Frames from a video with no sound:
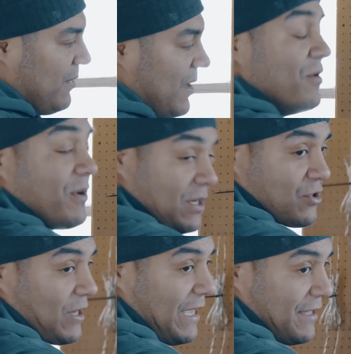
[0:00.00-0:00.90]
then you can
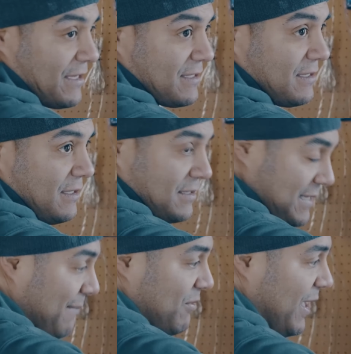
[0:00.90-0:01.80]
try this. And
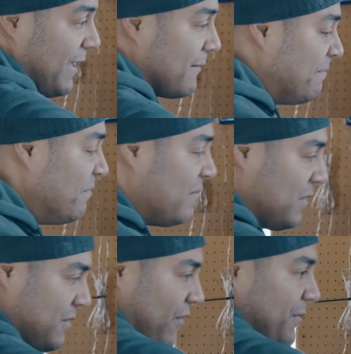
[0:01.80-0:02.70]
same thing,
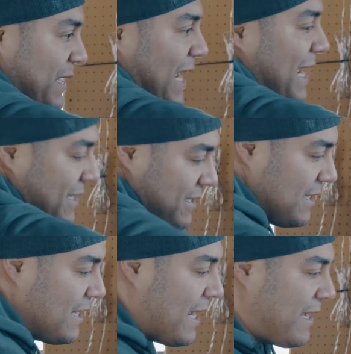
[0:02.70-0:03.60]
from the 90 to
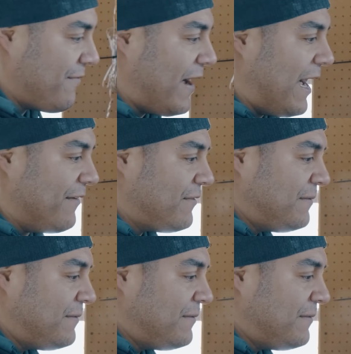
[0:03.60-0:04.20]
the 95.